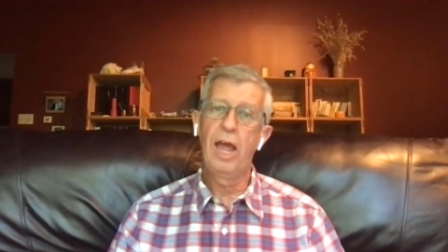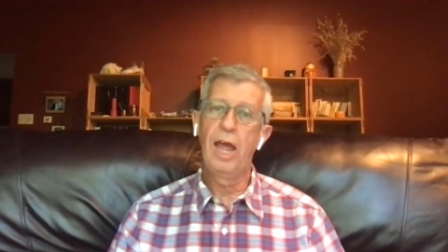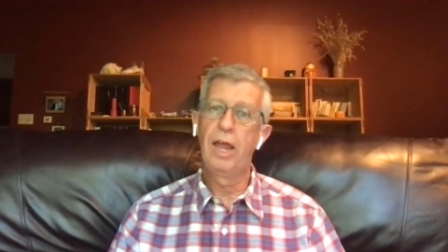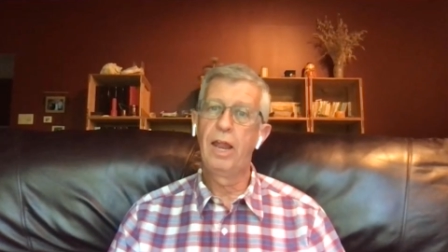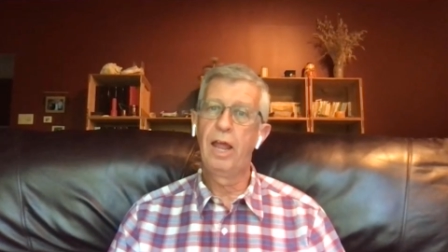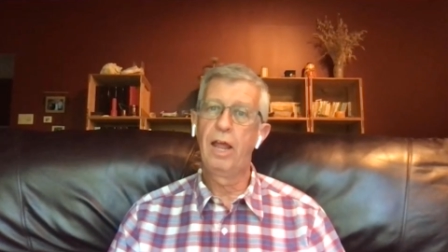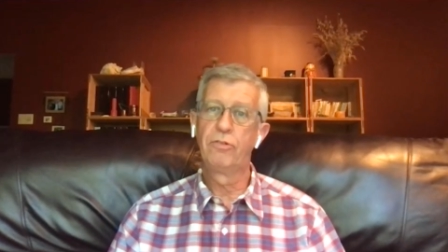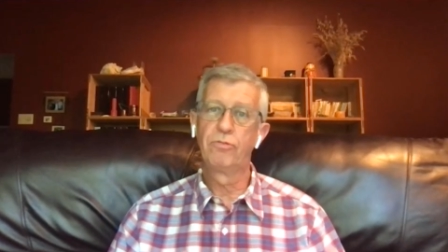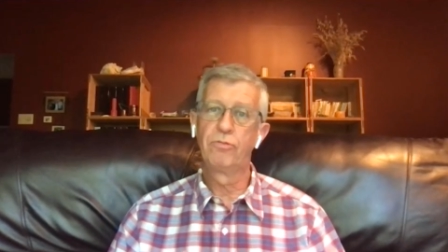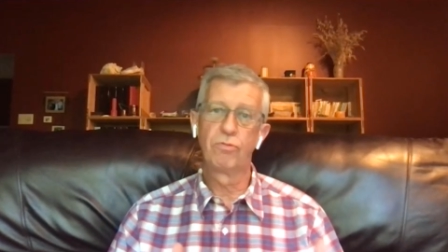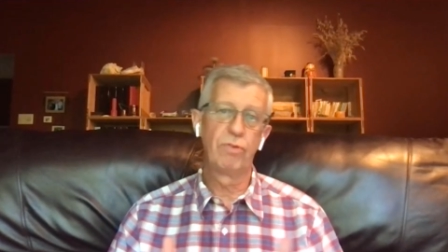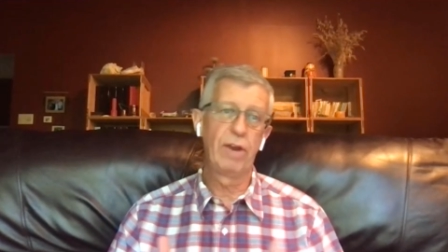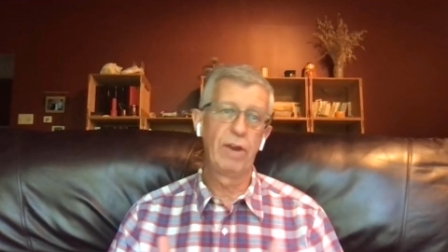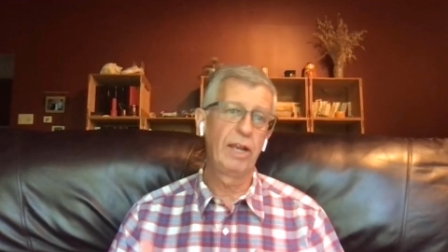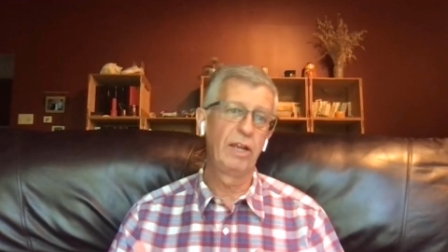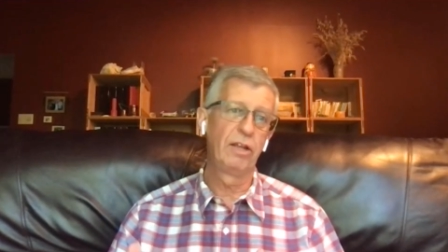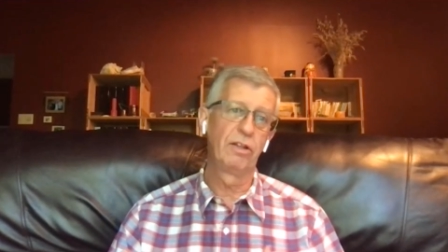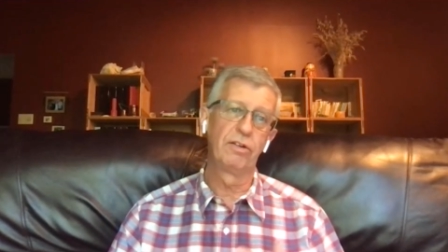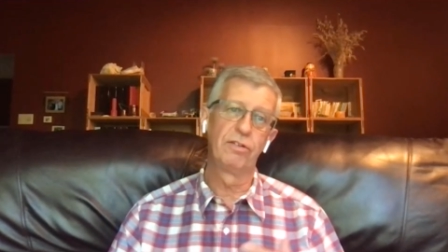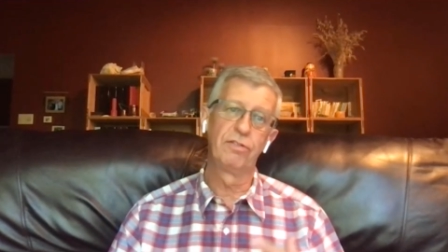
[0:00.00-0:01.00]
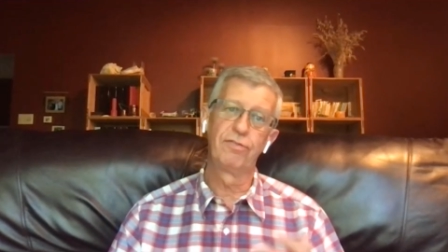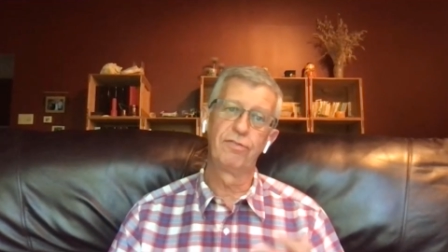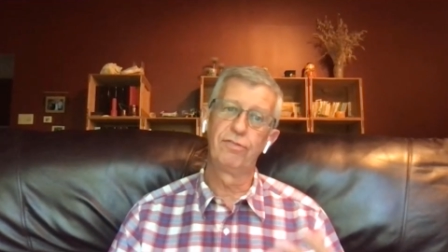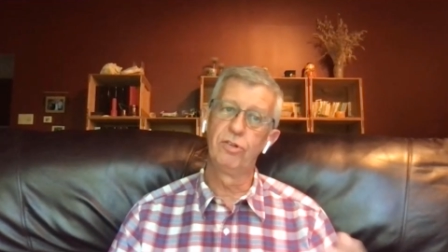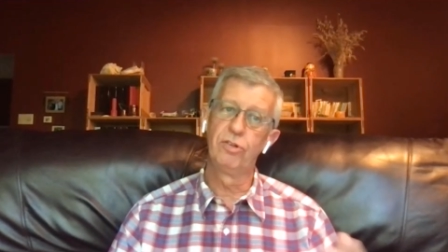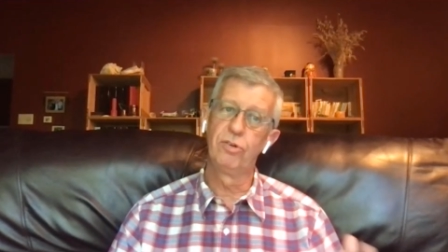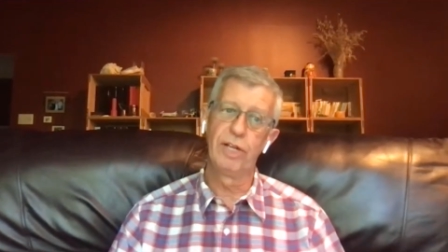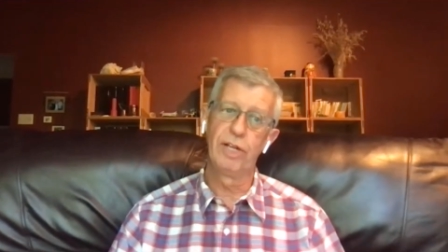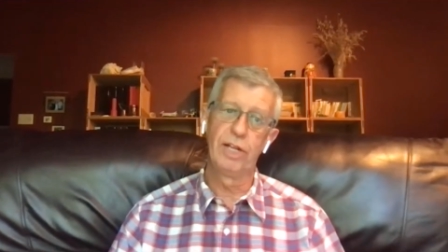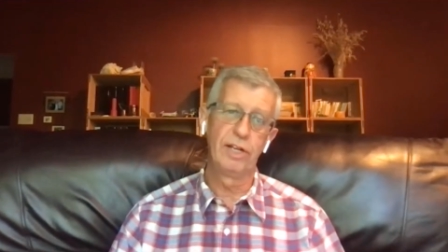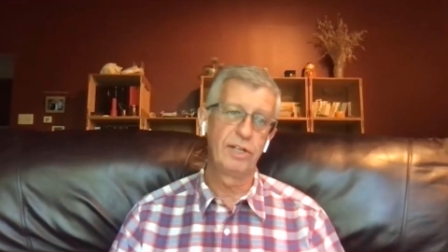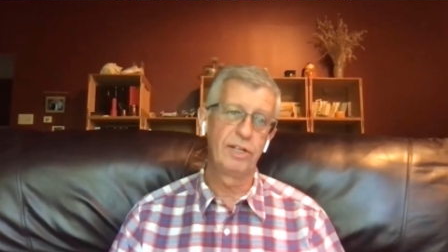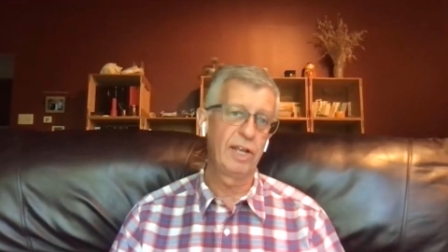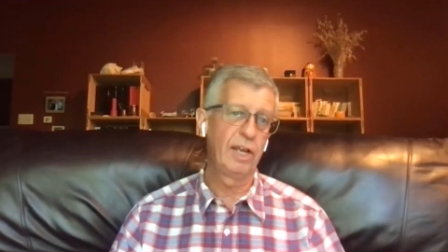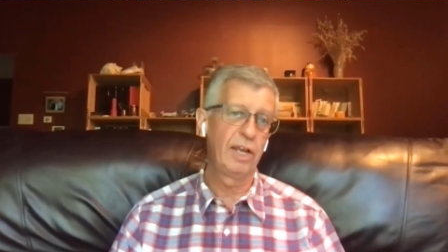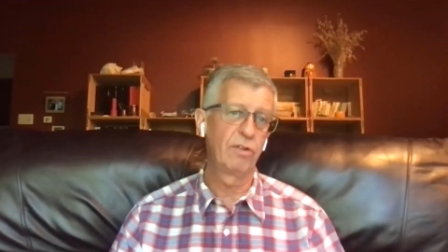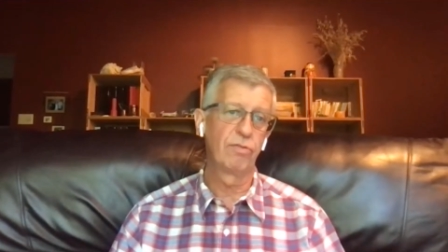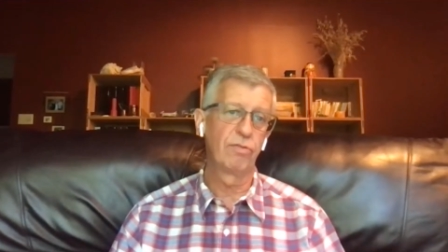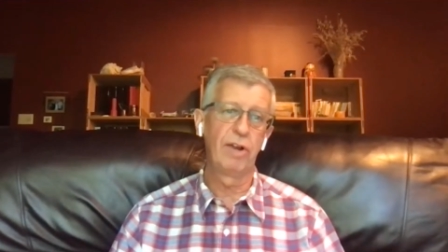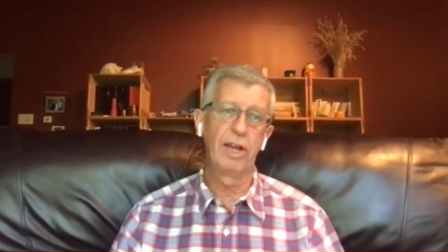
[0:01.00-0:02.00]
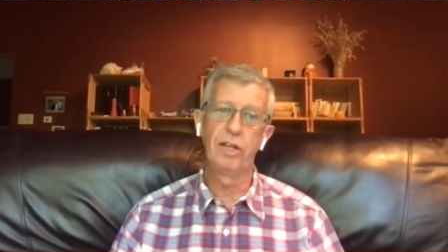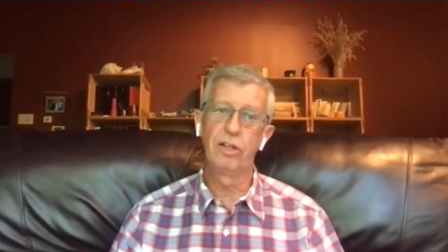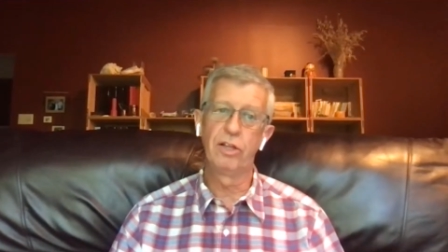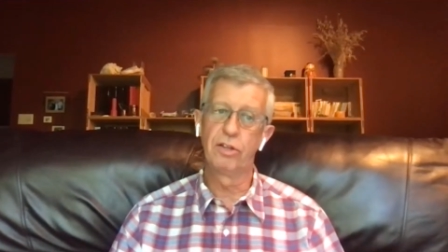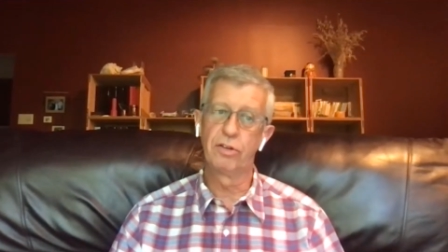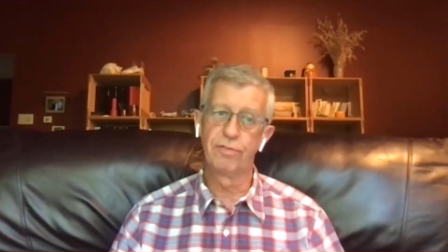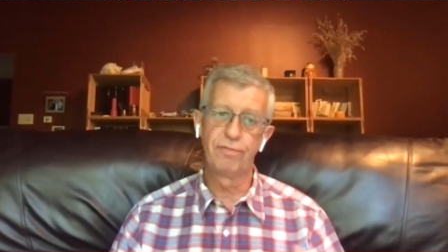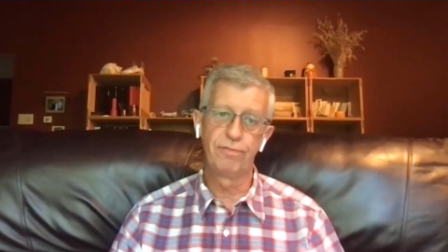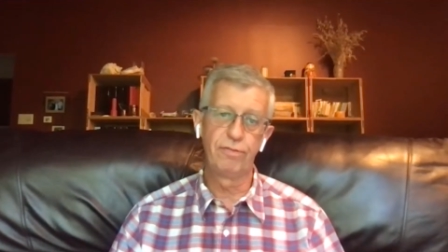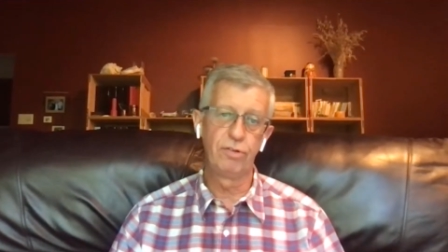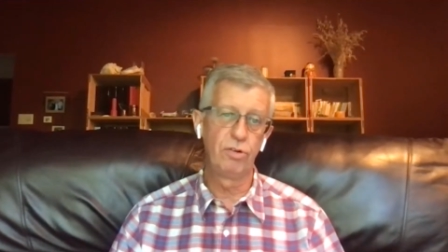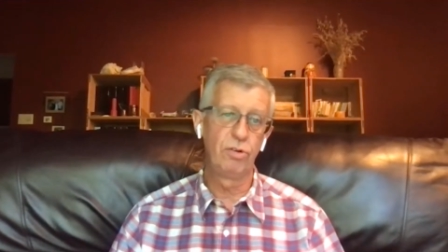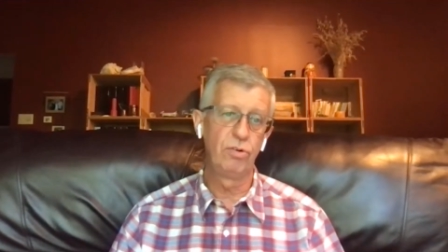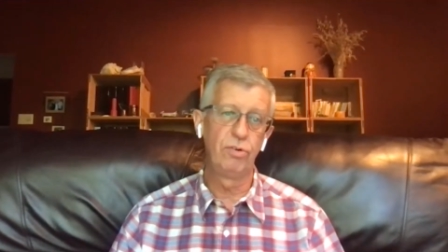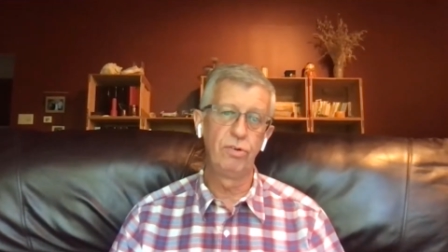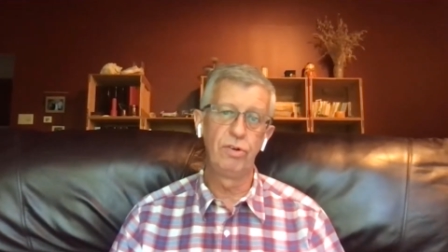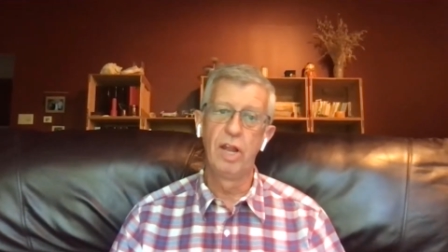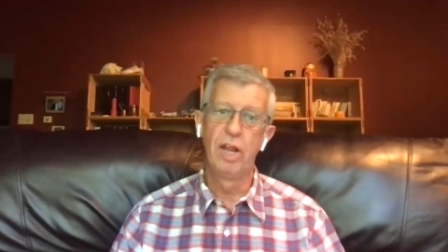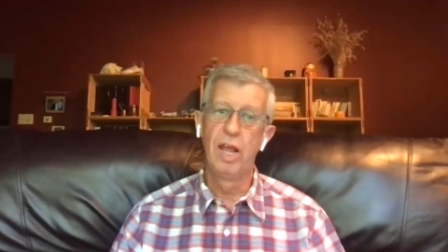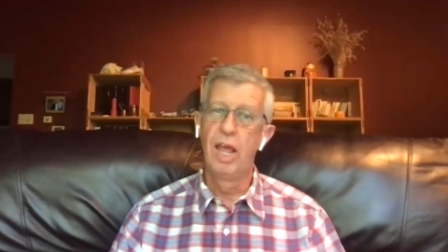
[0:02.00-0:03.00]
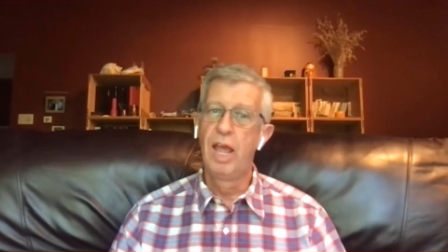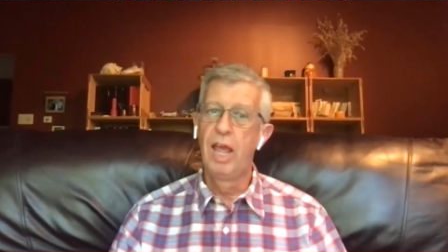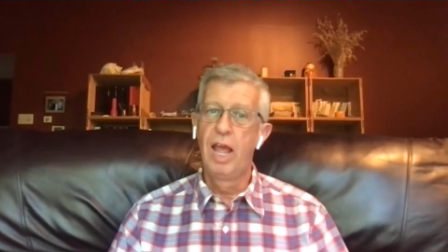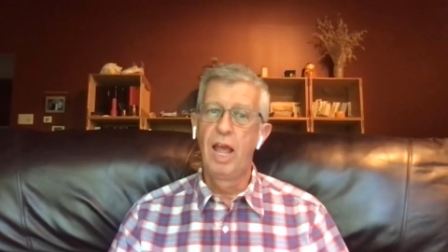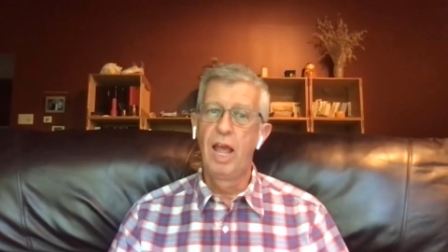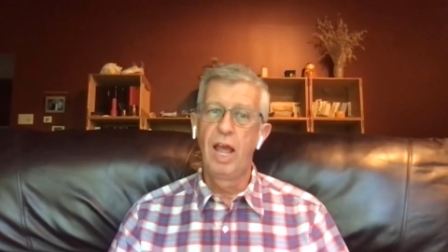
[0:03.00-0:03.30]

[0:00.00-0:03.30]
uh, regular fluid intake, regular food.